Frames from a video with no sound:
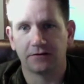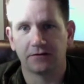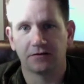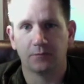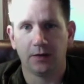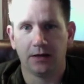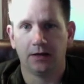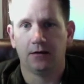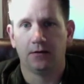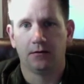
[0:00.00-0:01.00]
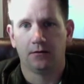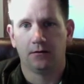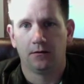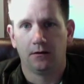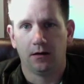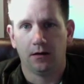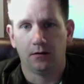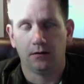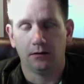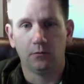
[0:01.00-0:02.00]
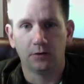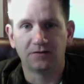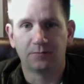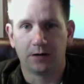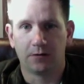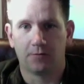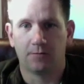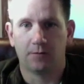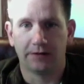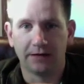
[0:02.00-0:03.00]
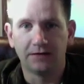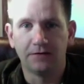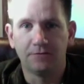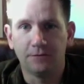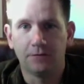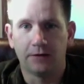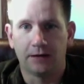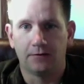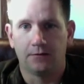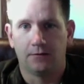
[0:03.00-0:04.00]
to this man. And it was powerful, and I did feel that.